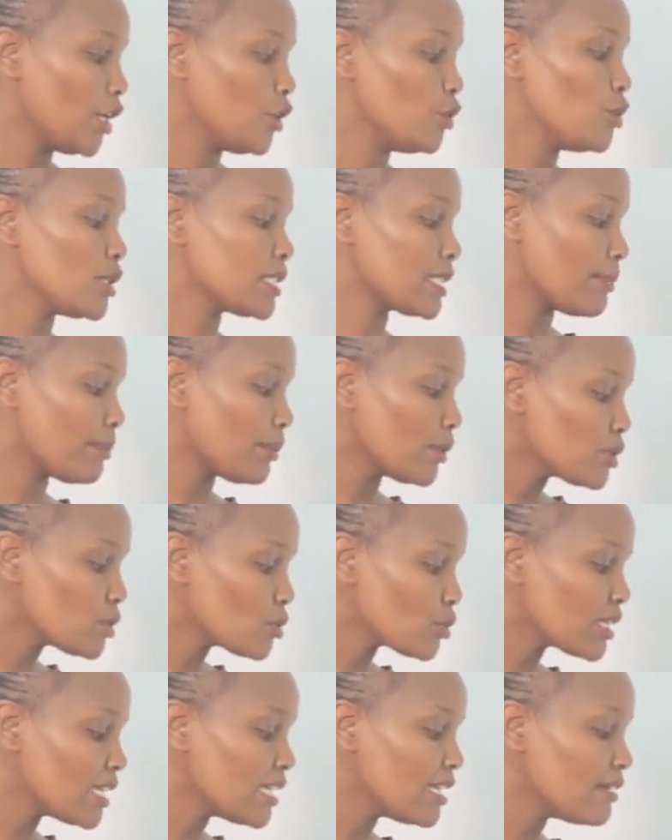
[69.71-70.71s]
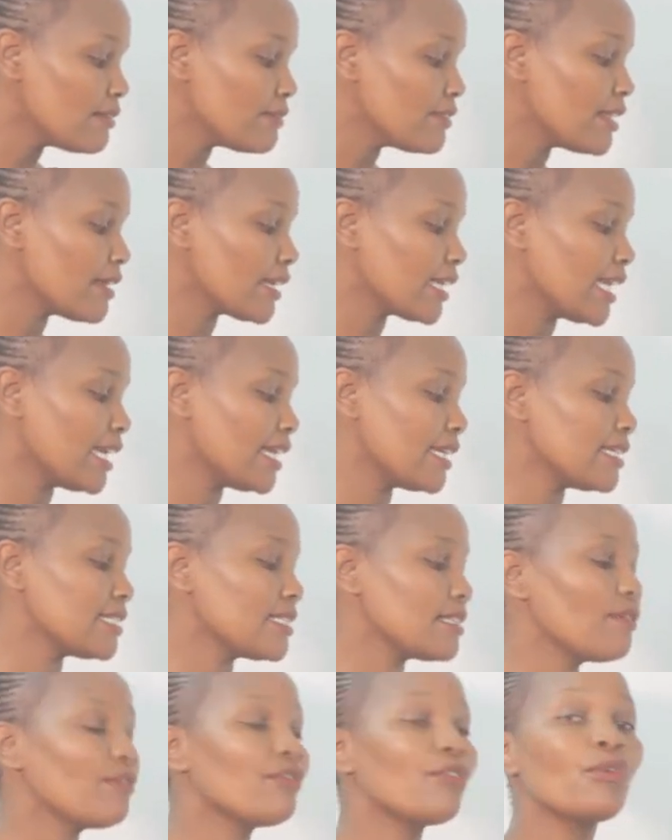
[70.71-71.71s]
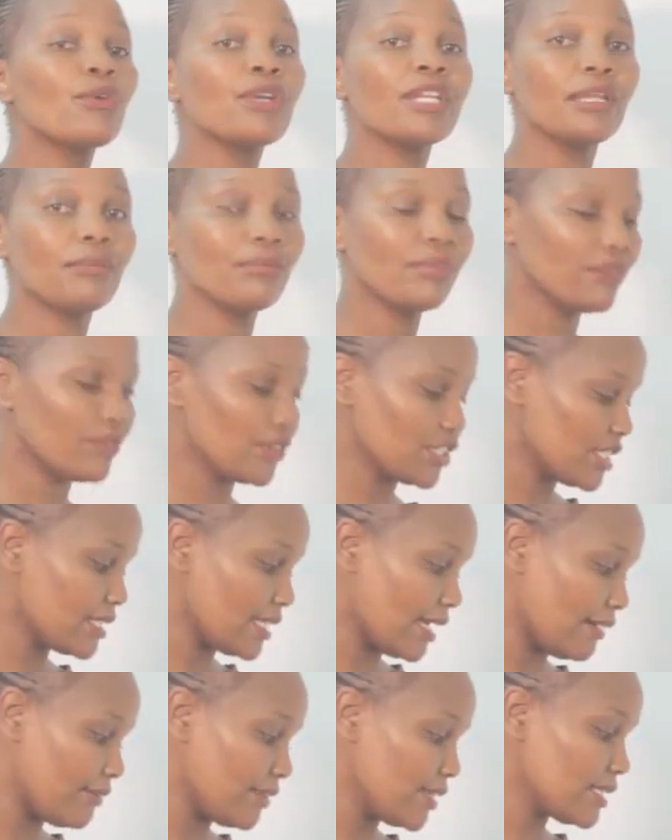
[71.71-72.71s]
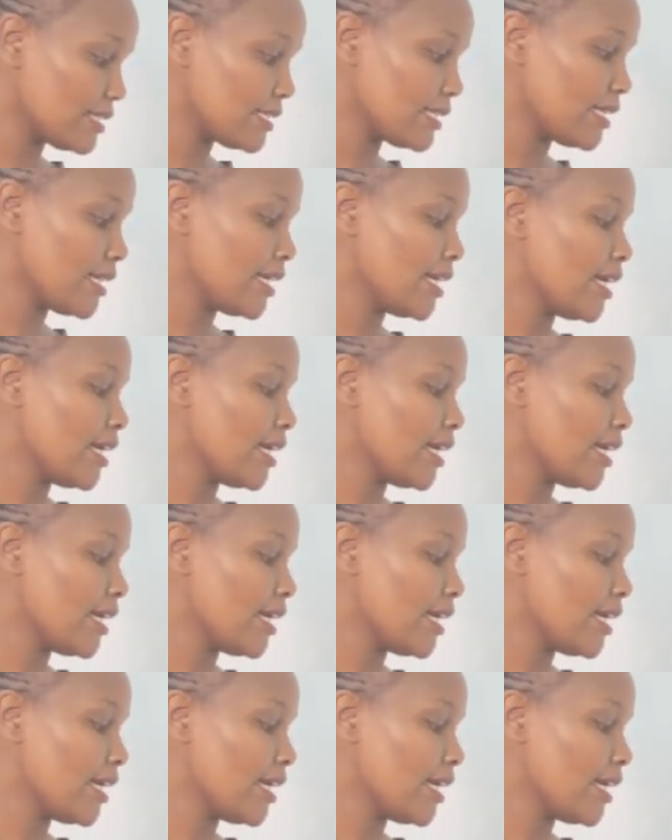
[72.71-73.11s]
you're supposed to give the guest food and beverage service.